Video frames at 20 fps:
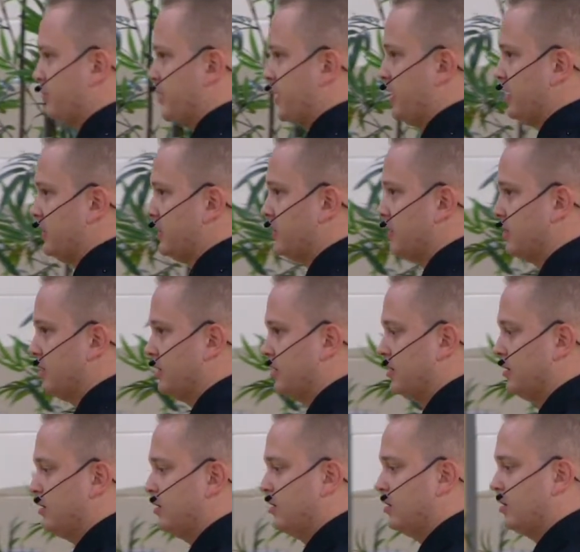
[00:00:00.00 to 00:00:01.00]
pain,
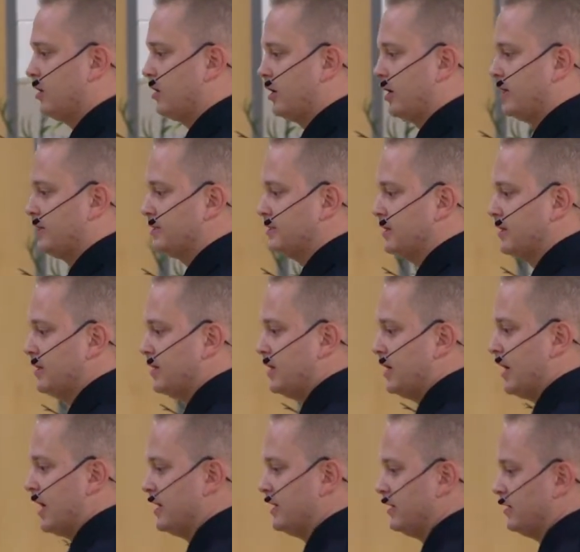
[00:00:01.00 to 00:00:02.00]
all right?
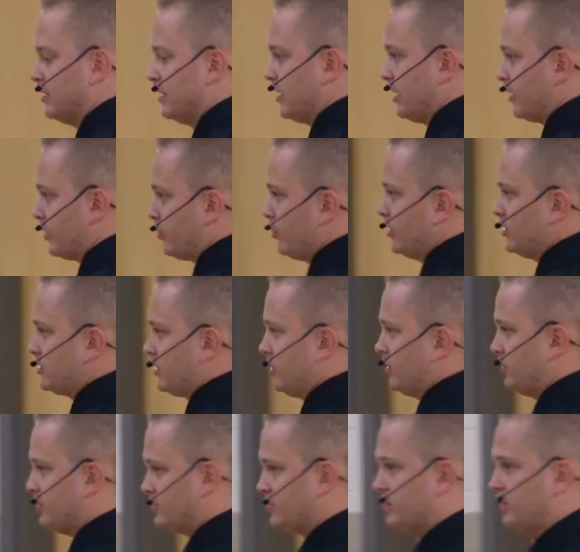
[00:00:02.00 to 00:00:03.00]
And then the liquids are
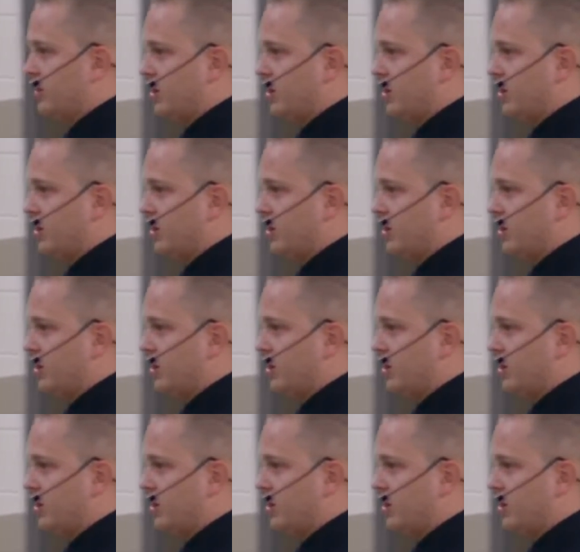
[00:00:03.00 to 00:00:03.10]
used in